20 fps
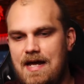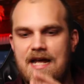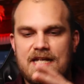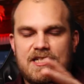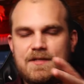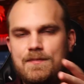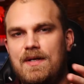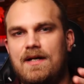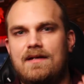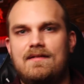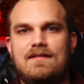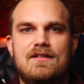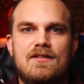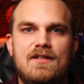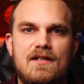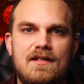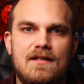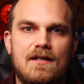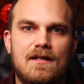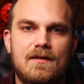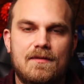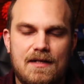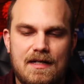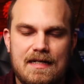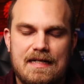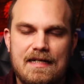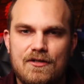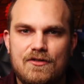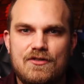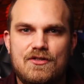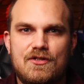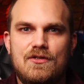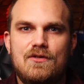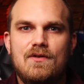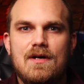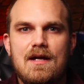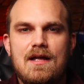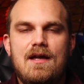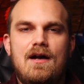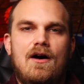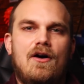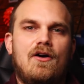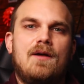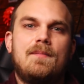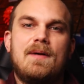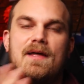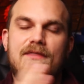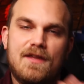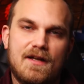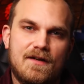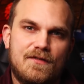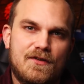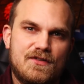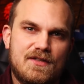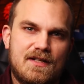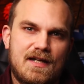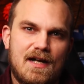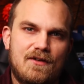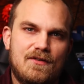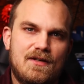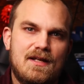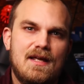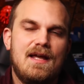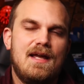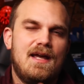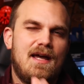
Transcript: aspects that you need to adhere to are on my Thingiverse account.